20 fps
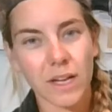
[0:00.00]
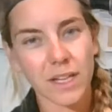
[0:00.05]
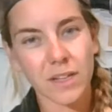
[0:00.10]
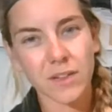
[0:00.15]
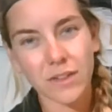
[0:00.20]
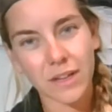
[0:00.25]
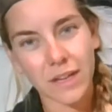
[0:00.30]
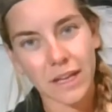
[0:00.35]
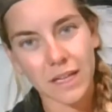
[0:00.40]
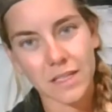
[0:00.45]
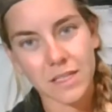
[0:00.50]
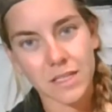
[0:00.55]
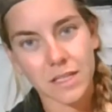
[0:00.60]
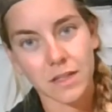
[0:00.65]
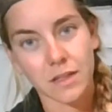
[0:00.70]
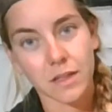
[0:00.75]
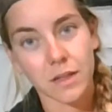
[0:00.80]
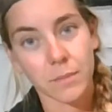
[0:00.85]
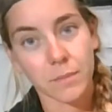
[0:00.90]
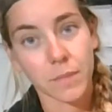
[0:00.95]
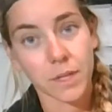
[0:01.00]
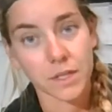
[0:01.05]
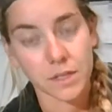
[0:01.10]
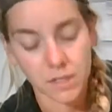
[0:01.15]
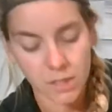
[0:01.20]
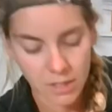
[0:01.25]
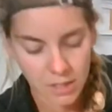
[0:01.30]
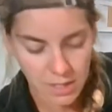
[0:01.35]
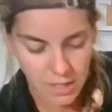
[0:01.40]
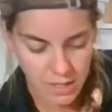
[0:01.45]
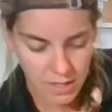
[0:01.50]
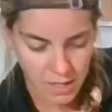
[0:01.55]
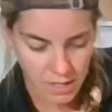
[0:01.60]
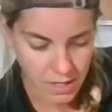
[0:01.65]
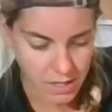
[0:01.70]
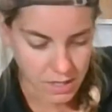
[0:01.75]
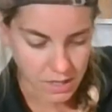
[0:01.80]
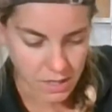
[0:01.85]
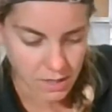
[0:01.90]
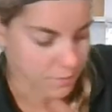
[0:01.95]
I know you can't see the numbers,
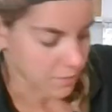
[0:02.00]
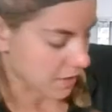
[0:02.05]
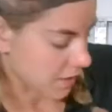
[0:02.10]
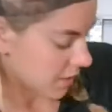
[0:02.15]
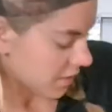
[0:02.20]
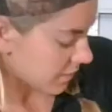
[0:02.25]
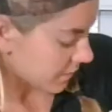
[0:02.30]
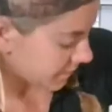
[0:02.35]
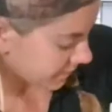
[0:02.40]
but